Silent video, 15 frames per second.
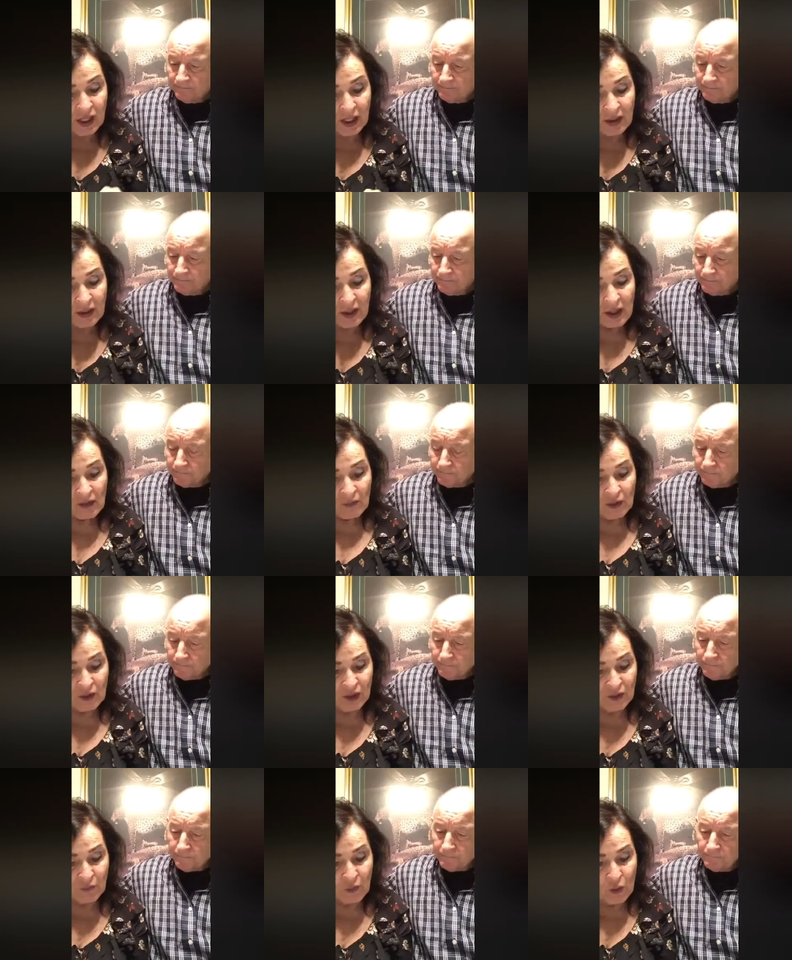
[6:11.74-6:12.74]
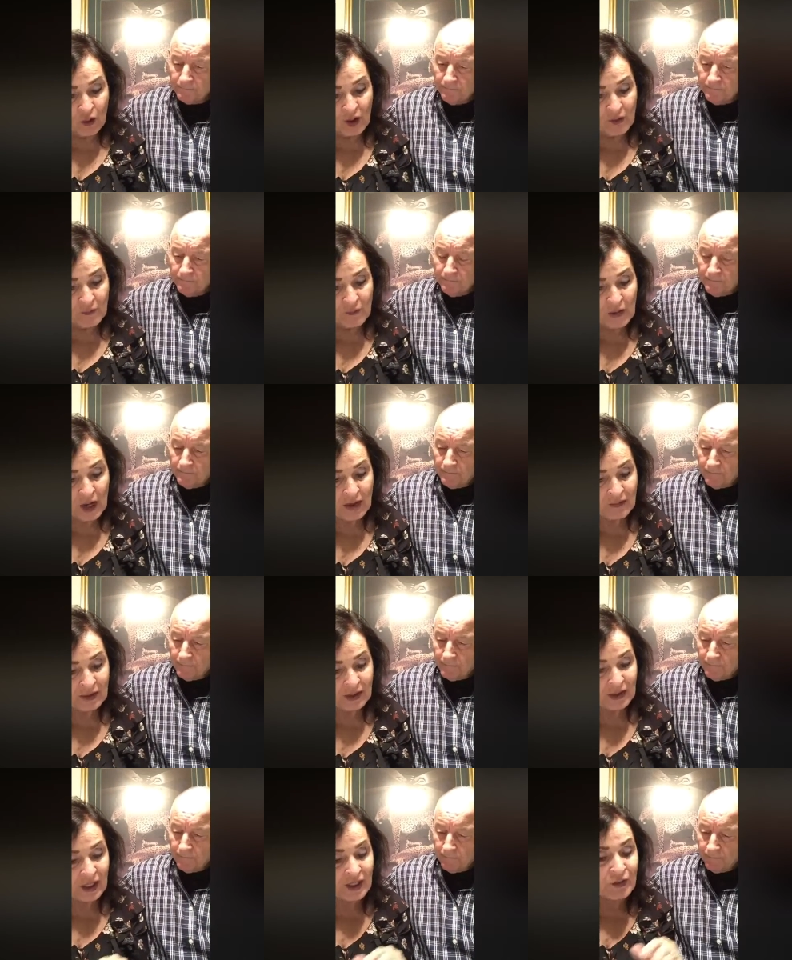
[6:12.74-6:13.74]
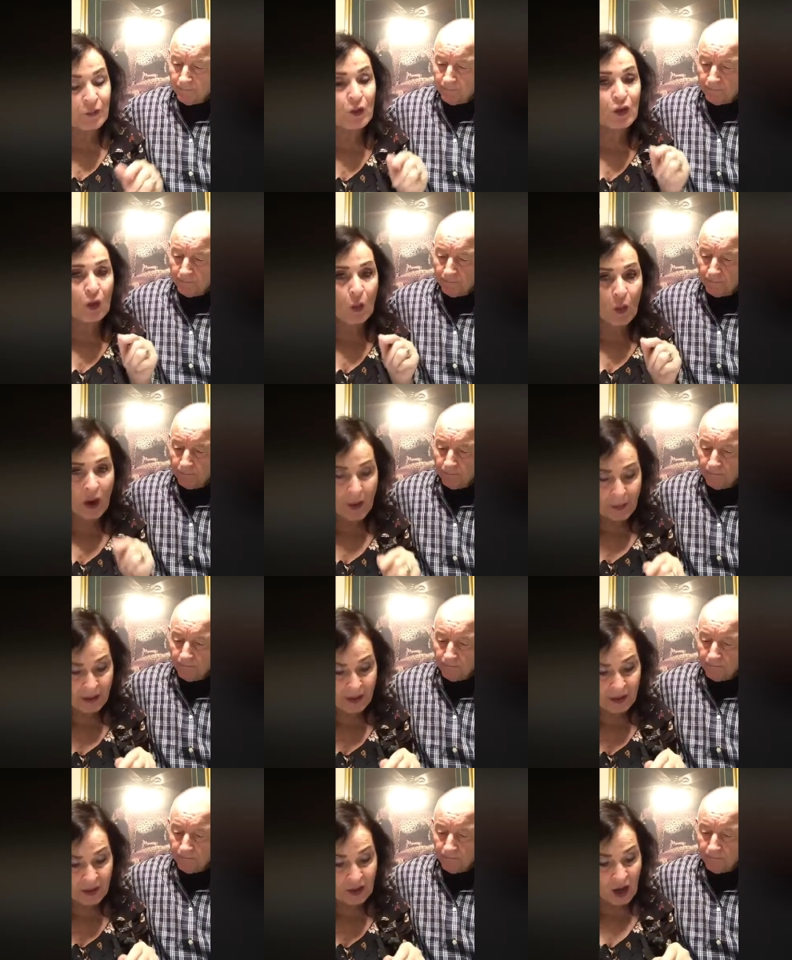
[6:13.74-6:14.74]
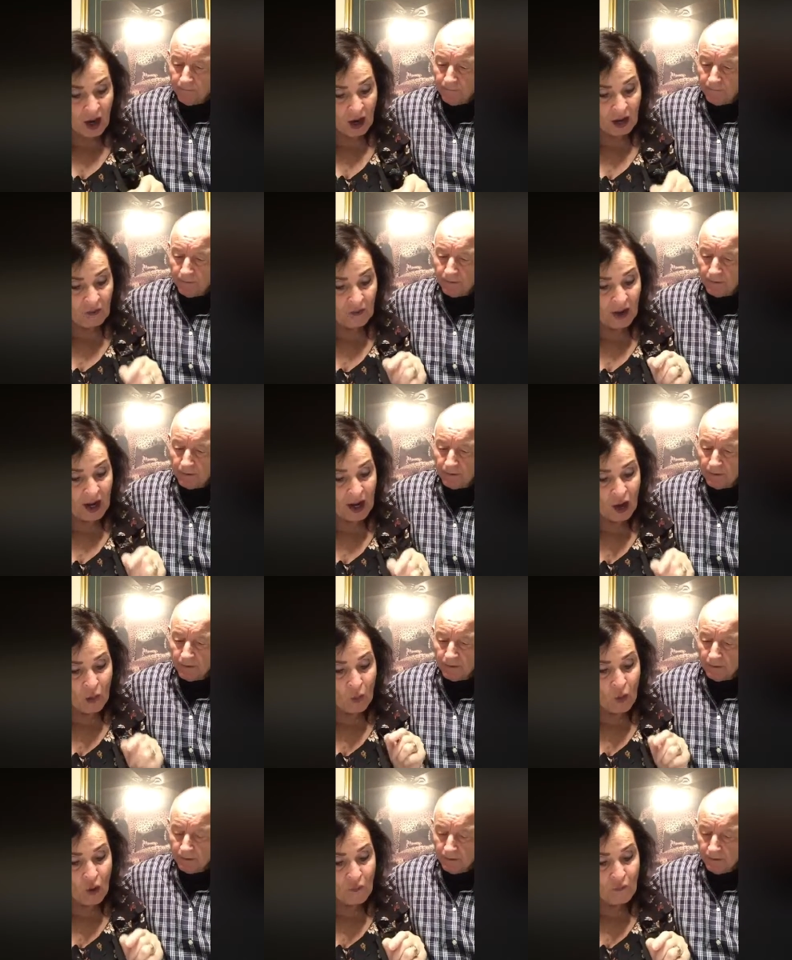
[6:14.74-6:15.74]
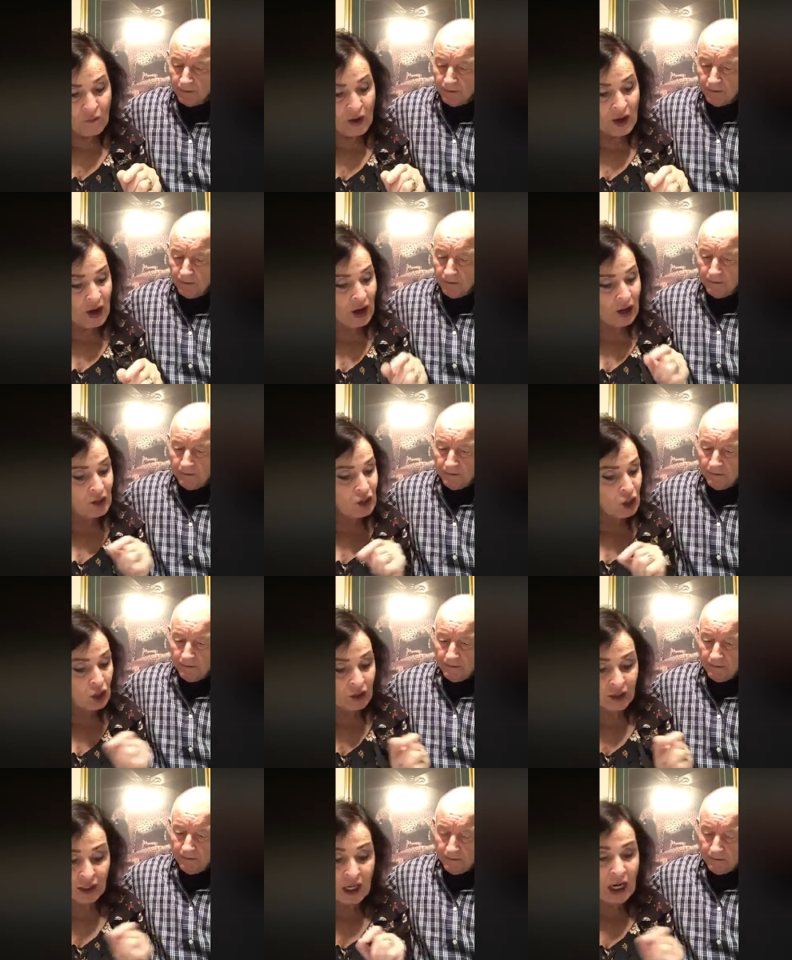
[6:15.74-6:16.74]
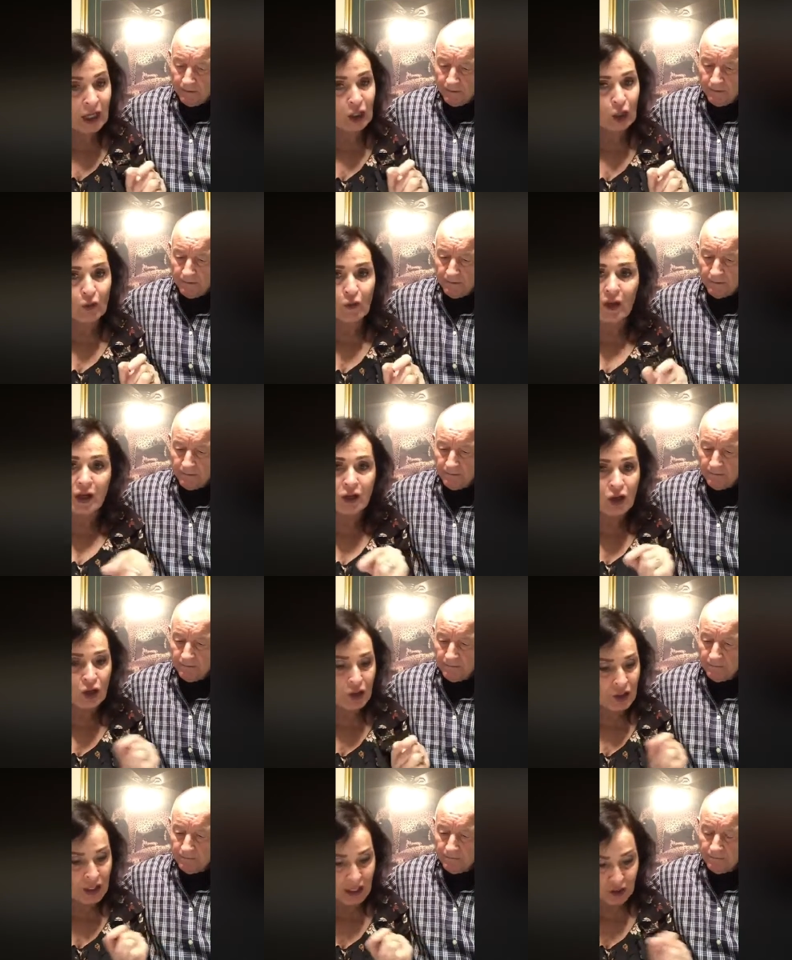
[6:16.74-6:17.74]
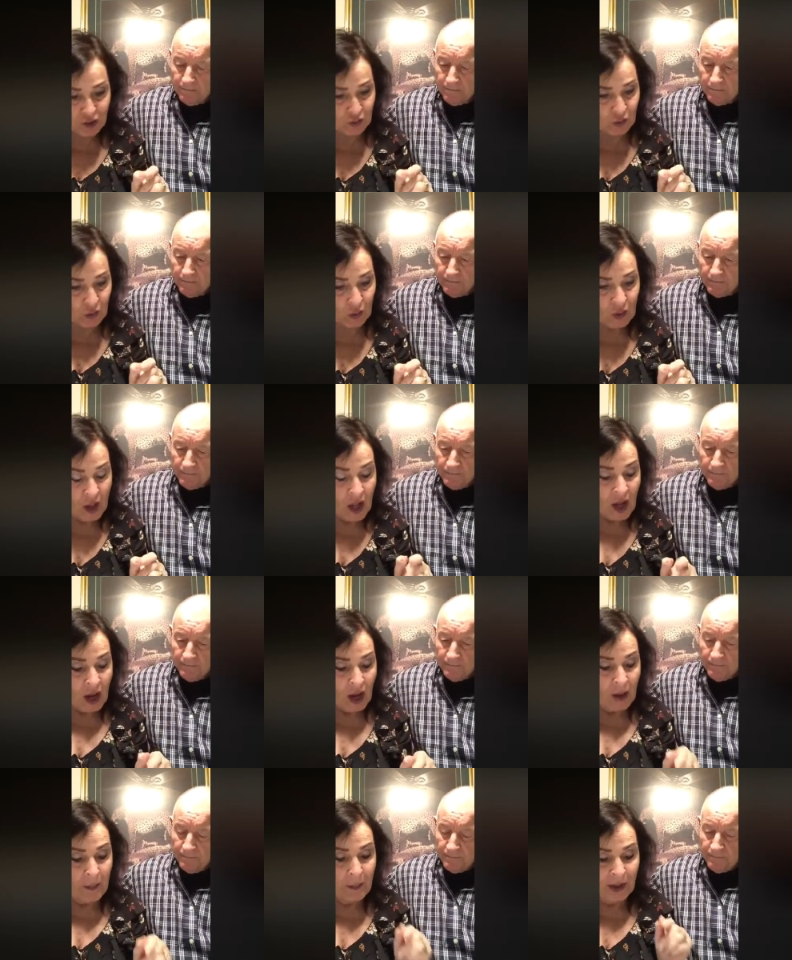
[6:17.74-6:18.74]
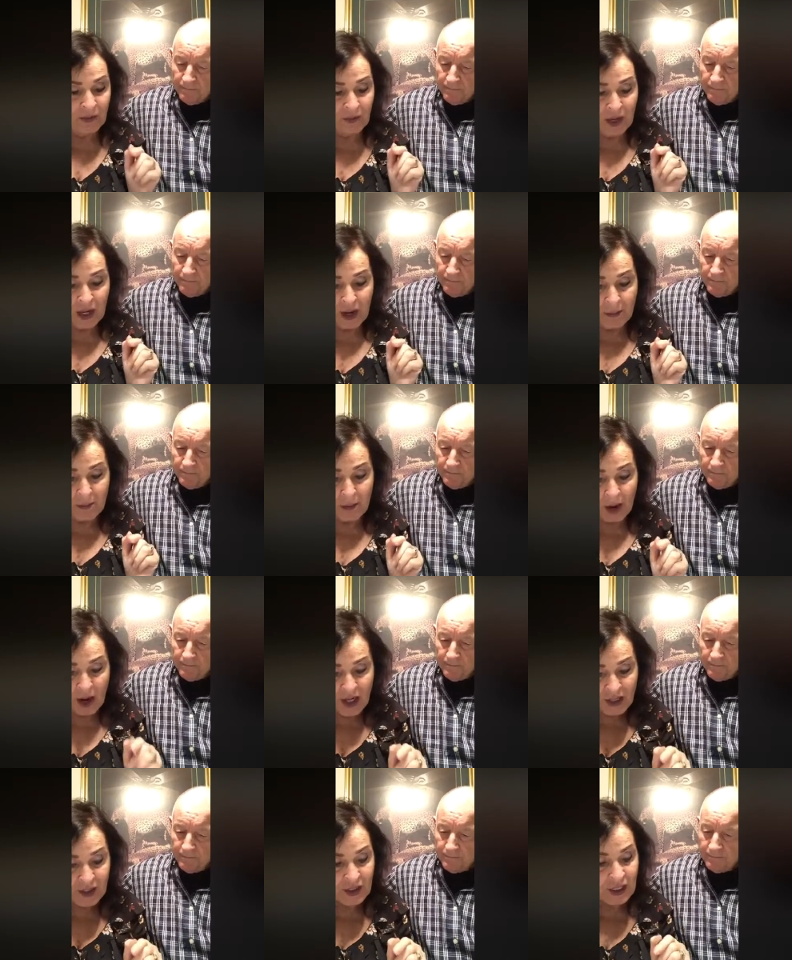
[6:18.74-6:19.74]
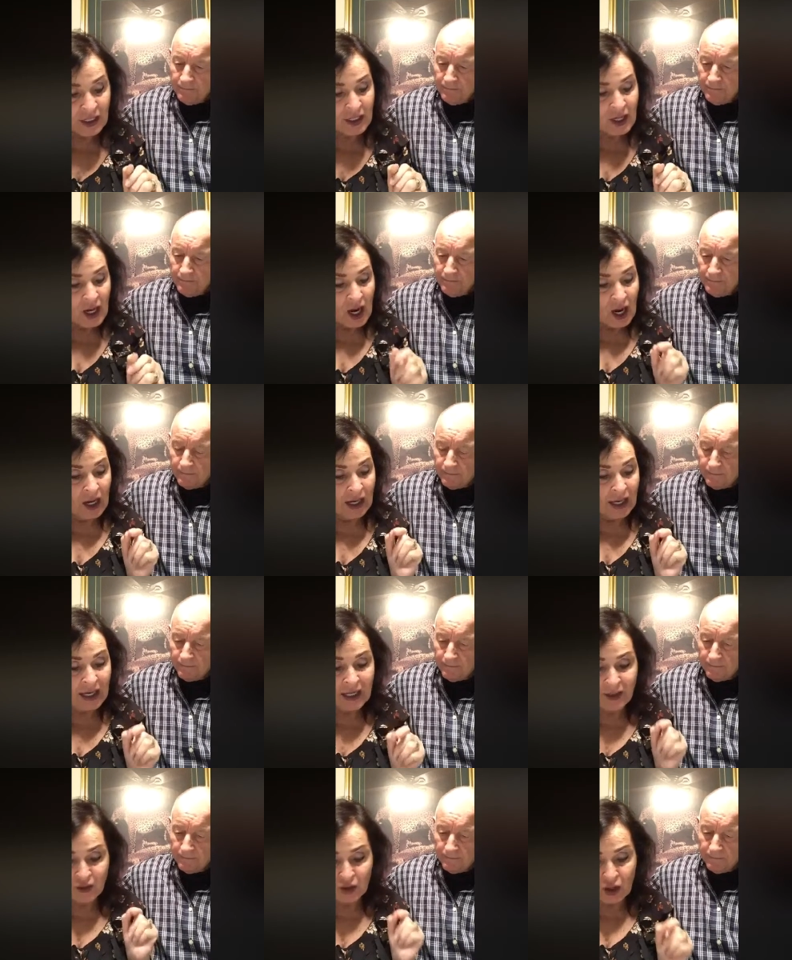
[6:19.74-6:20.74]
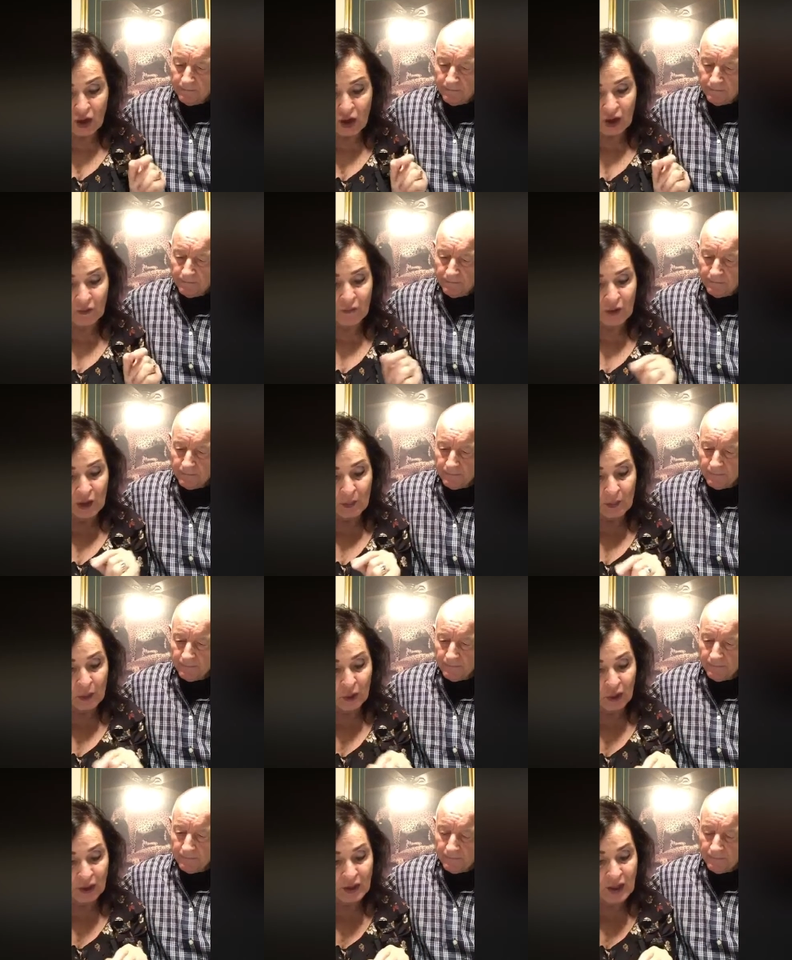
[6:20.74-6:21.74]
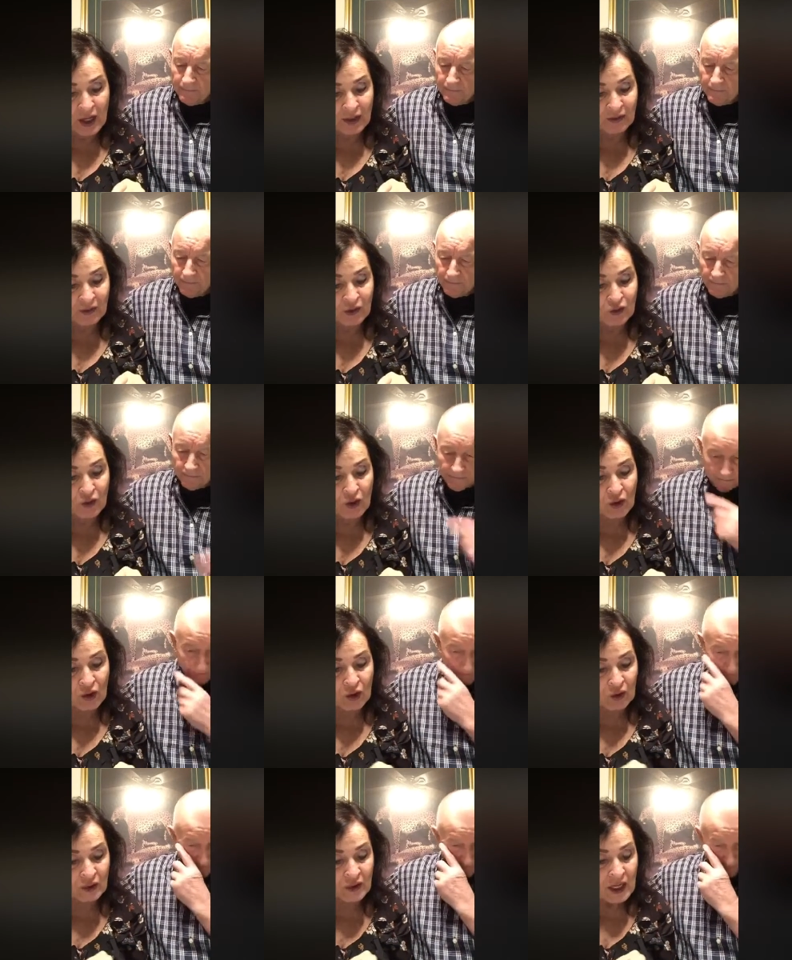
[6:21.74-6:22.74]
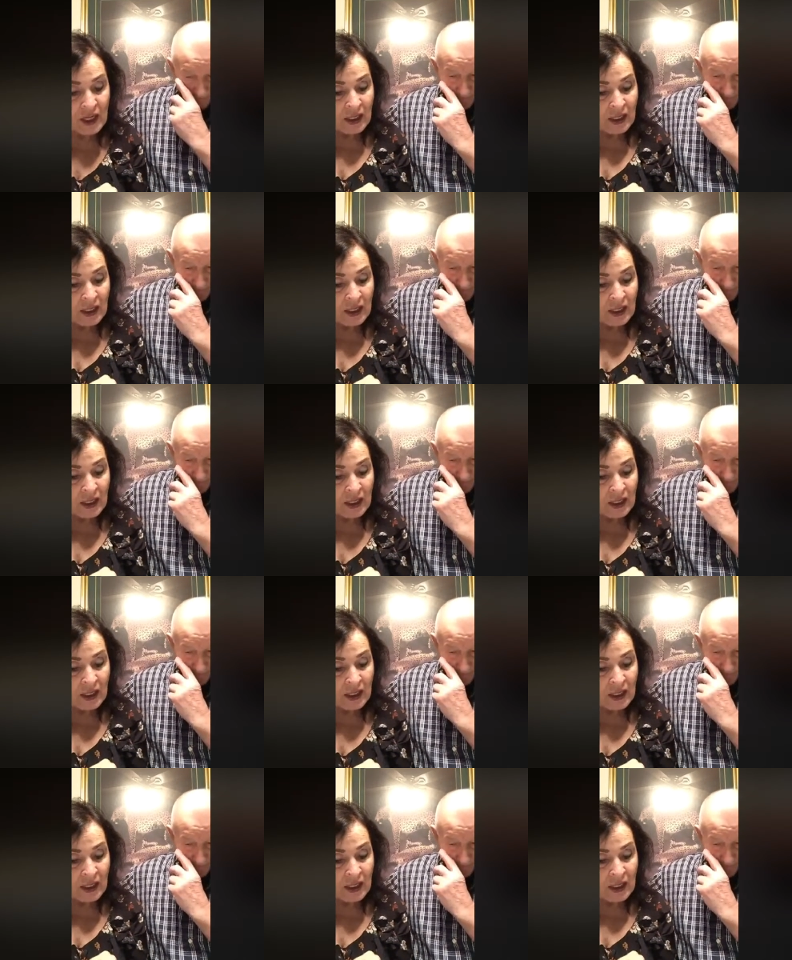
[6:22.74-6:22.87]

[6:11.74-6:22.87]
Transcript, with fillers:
Speaker 1: 10, verse 4 and 5, it says, For the weapons of our warfare are not carnal, they're not natural, uh, but they are mighty uh, in God for the pulling down of strongholds,